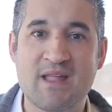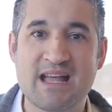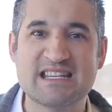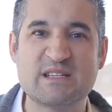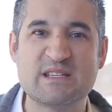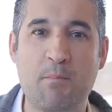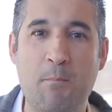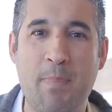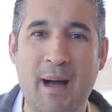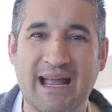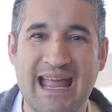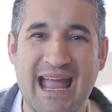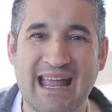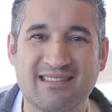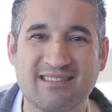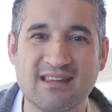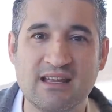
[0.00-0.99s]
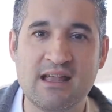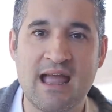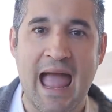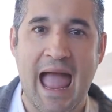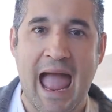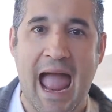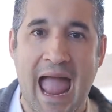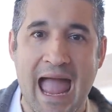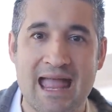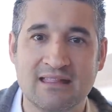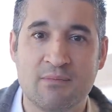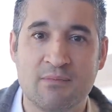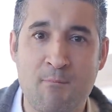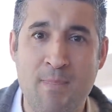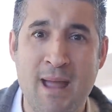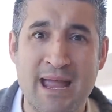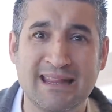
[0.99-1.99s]
spaghetti and
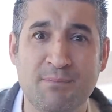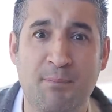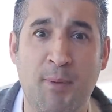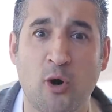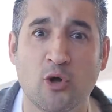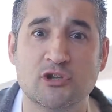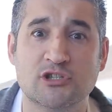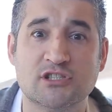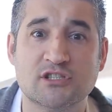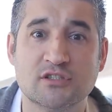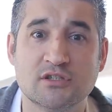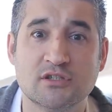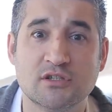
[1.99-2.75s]
meatballs.